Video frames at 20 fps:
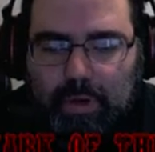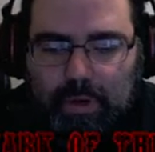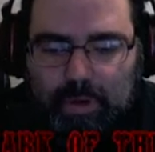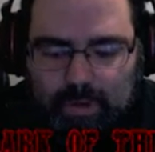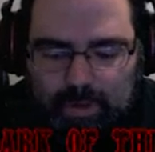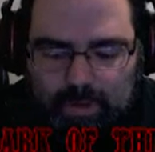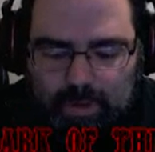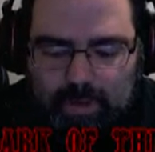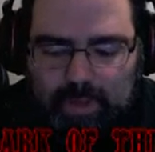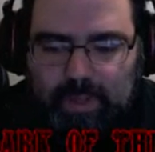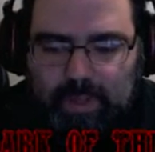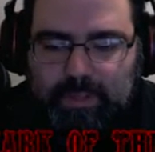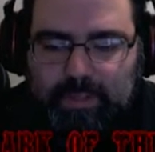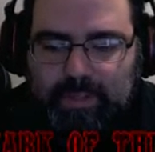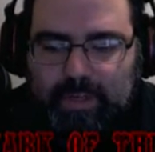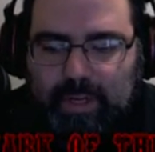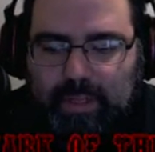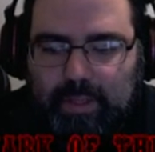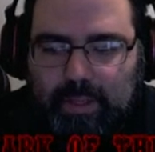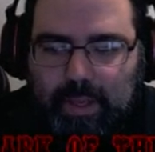Uh,
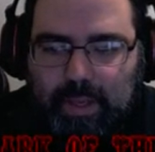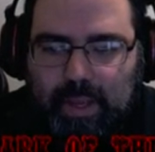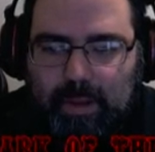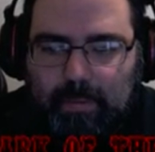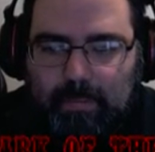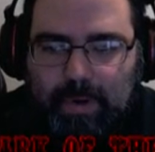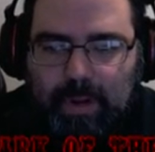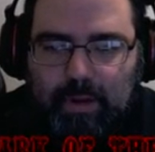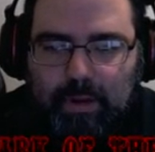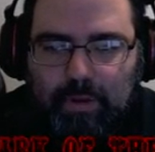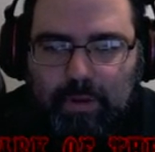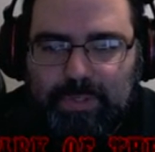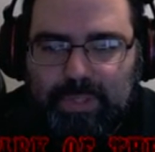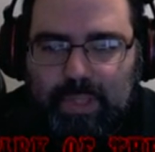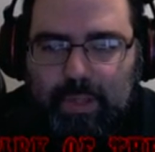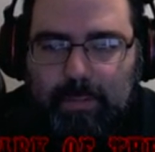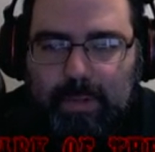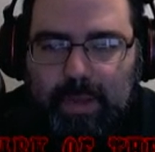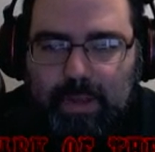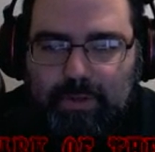incidentally, I'm not
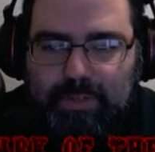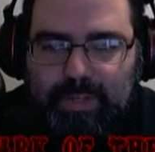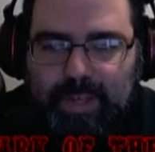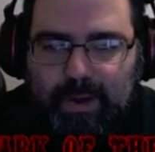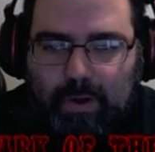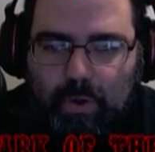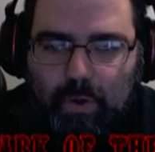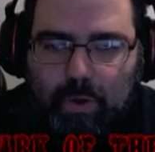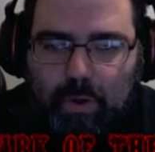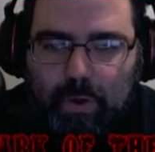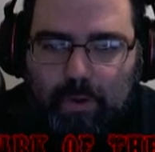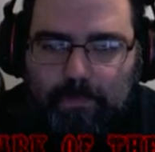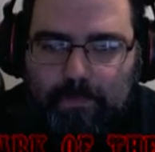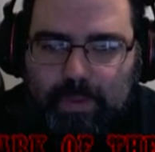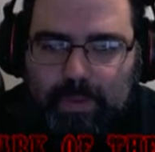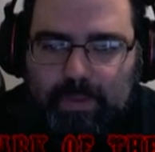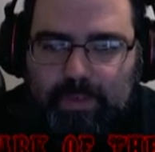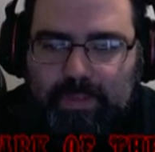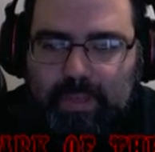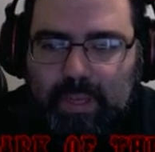using the mouse at all for
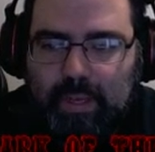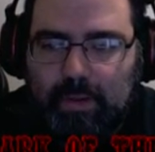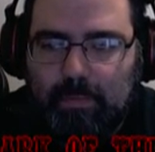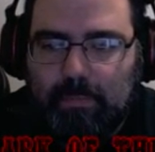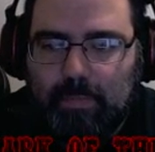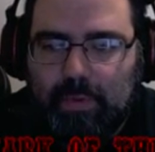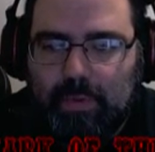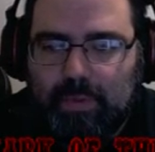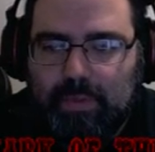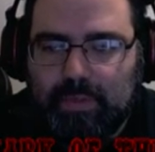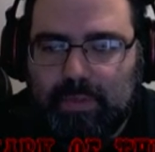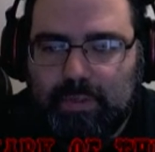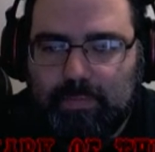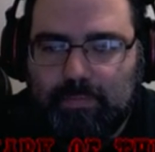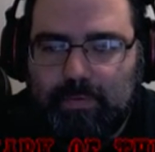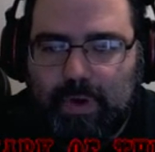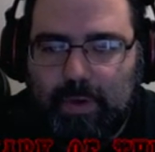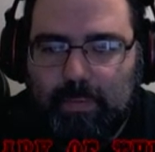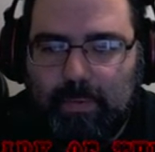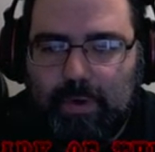this game. This is
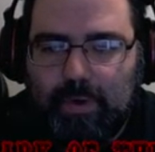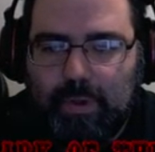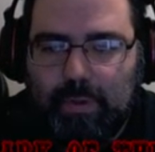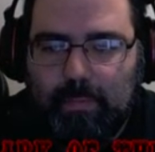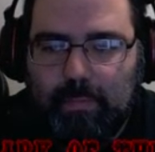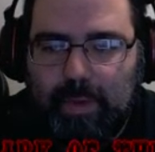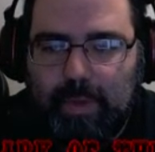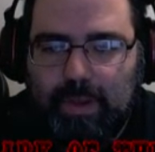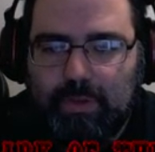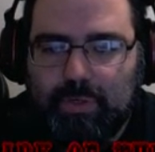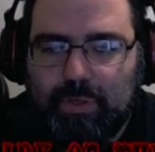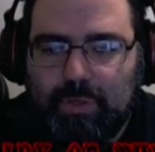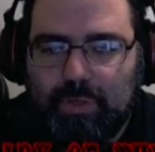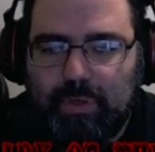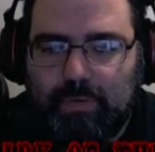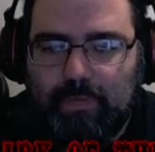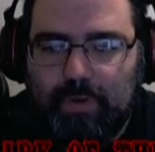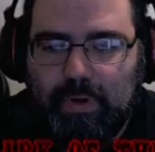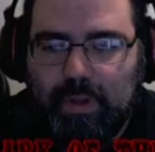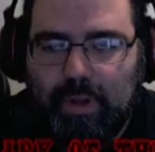primarily a
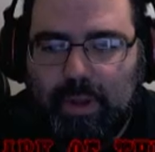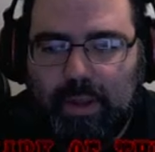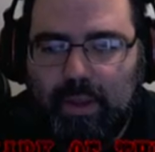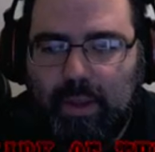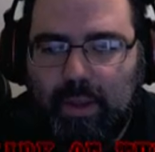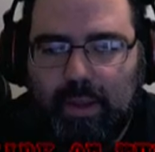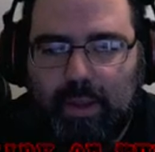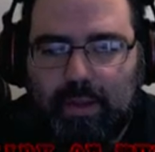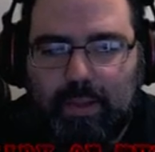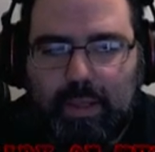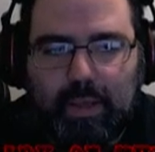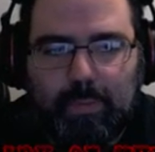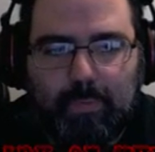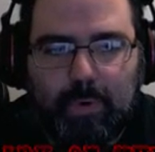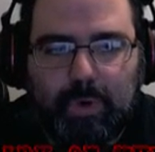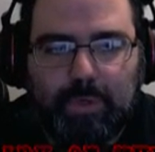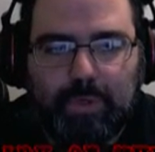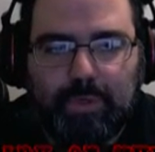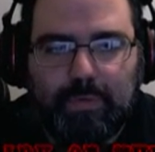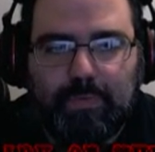mouse-driven, uh,
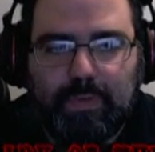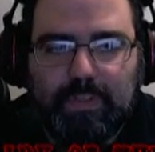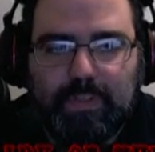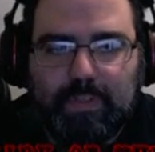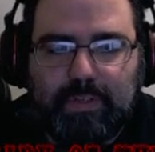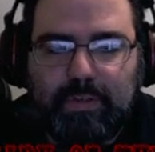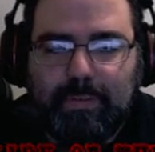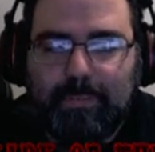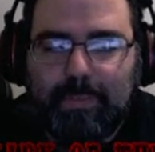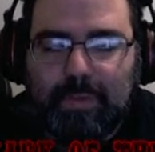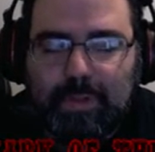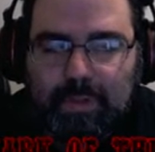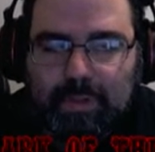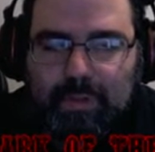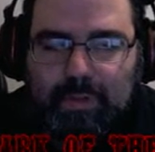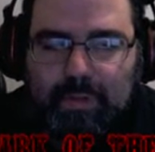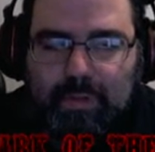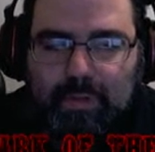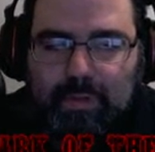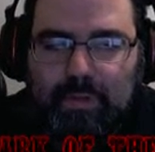keyboard-driven system.
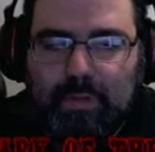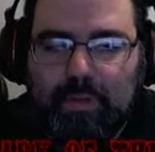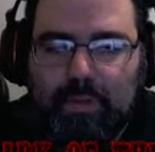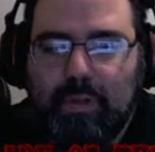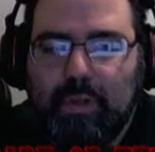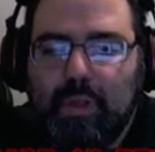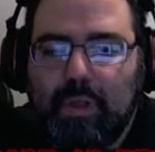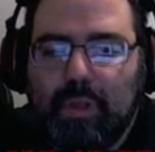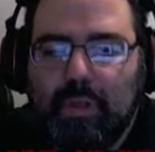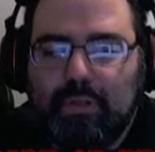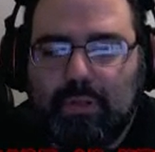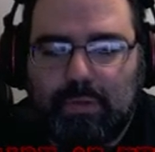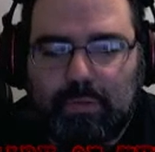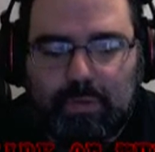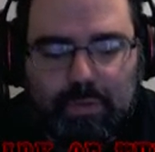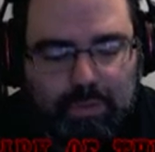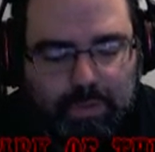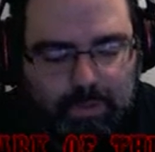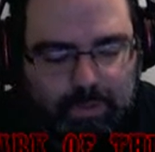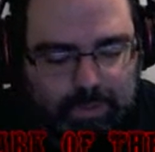So I'm
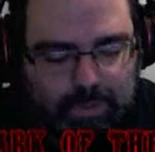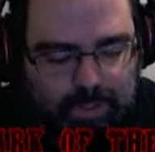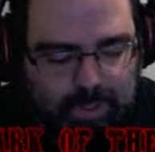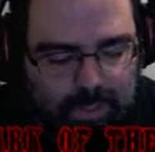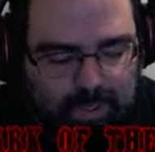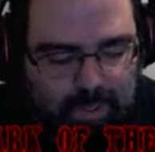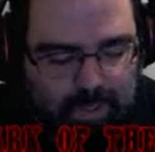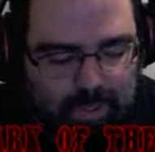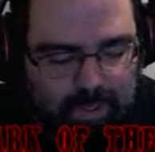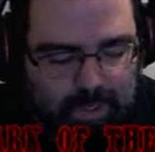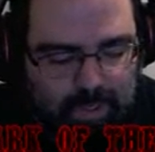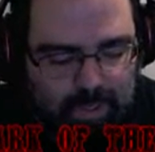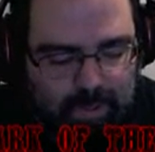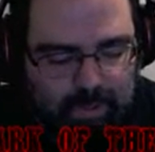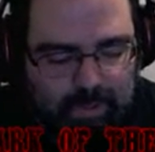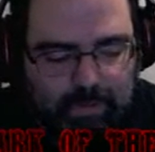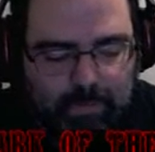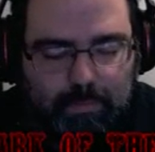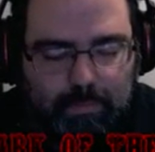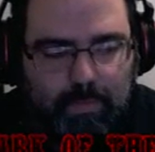just using the uh,
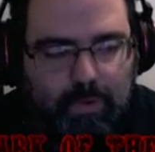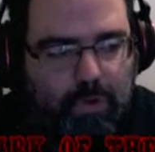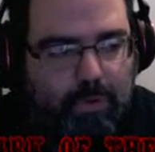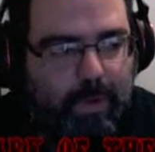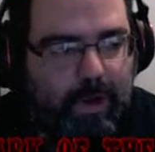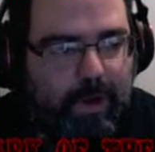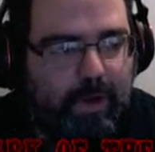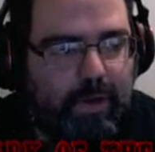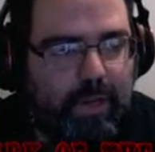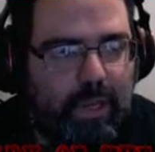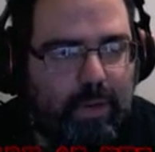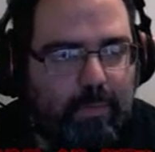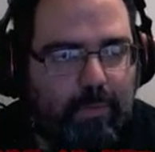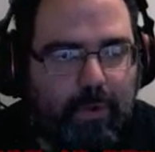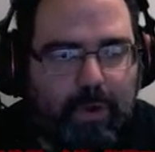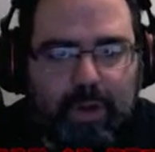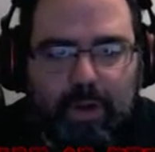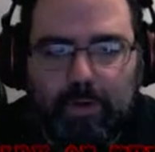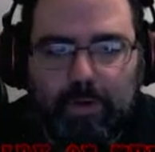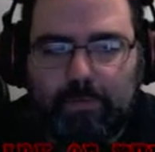numeric
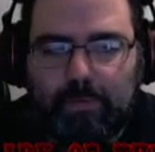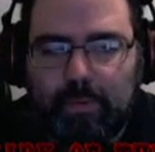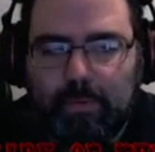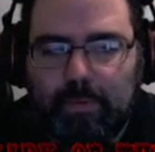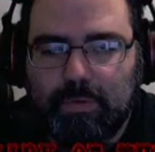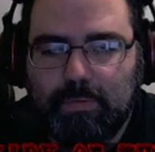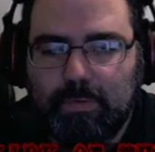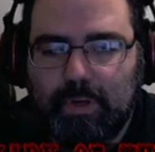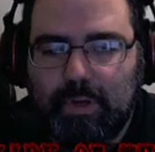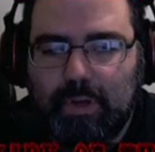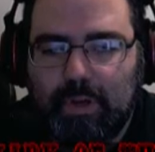keyboard here for the most part.